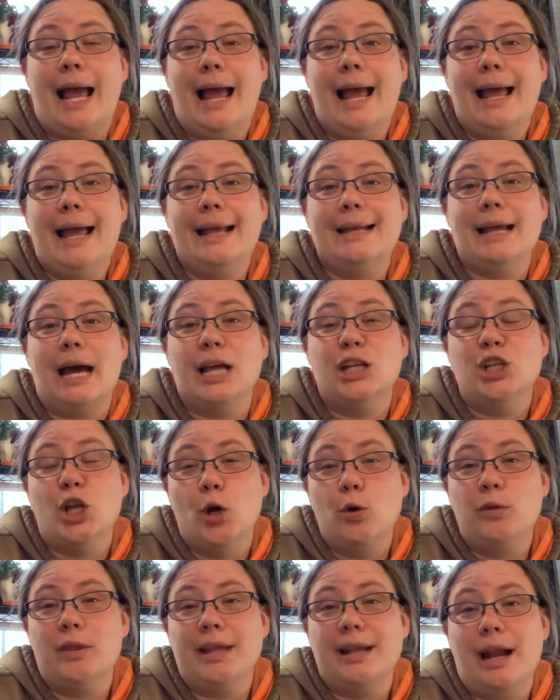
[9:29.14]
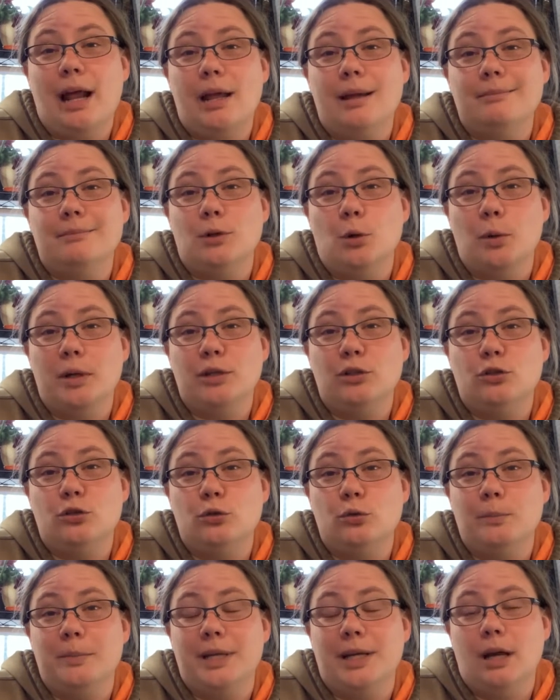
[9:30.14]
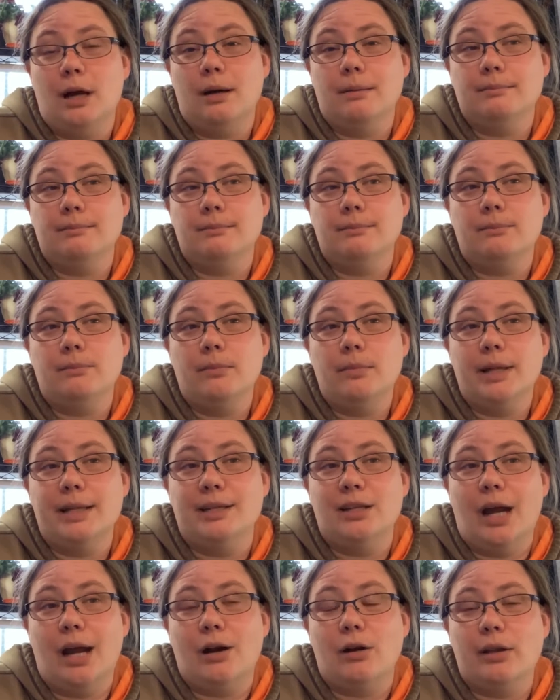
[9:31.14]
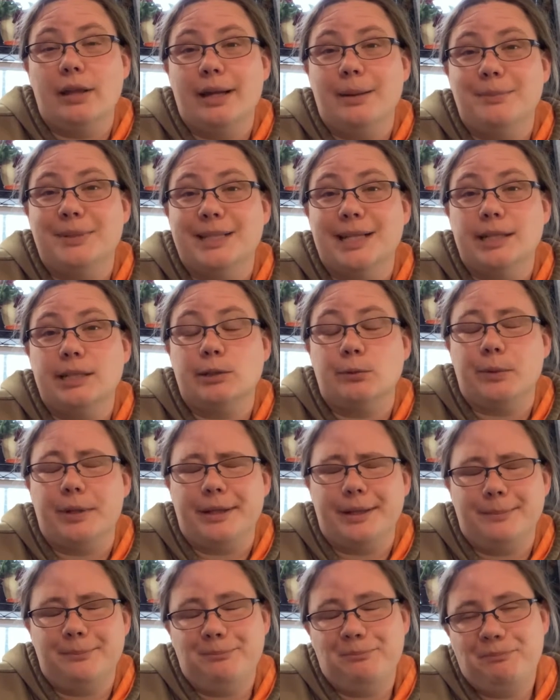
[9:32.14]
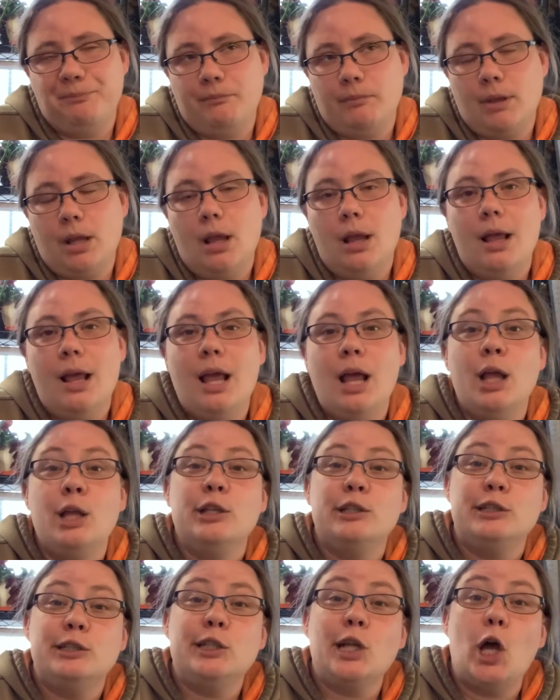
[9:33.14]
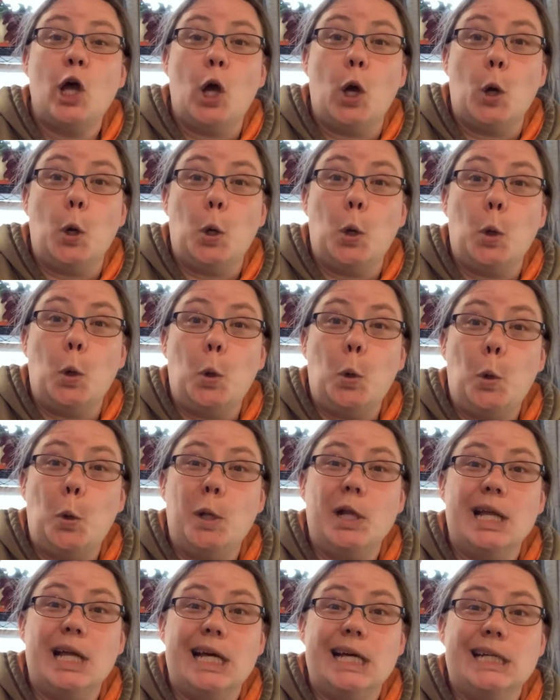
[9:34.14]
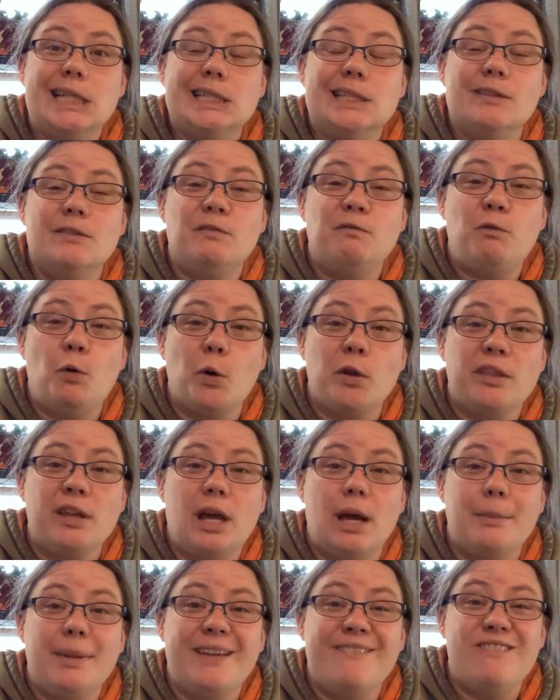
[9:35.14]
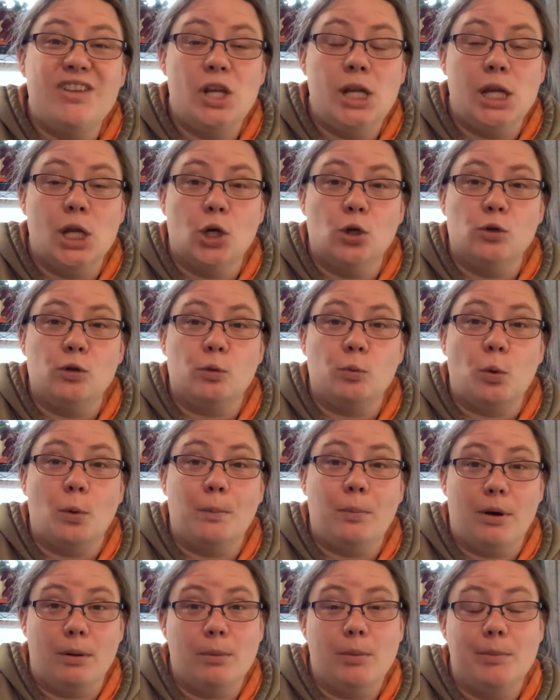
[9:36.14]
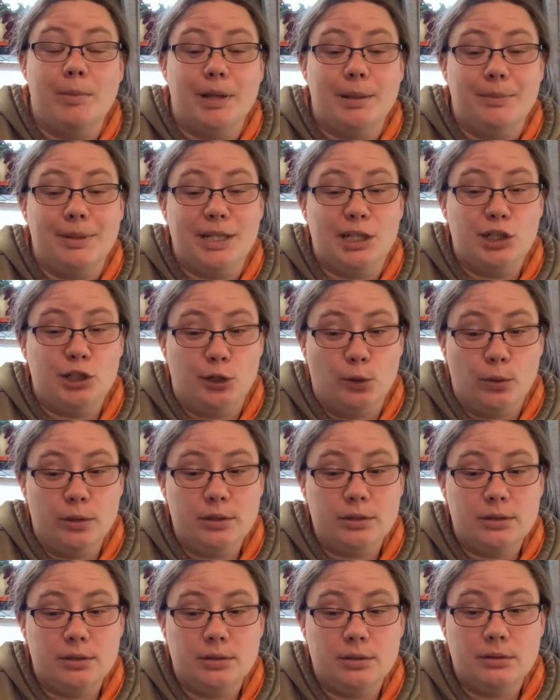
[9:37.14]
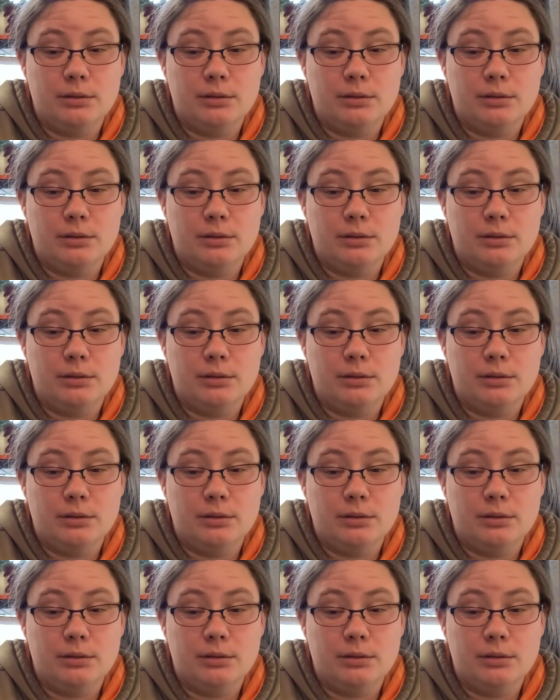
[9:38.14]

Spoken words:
And I know that I am going to become entirely obsessed with it. So, forthcoming videos will probably be short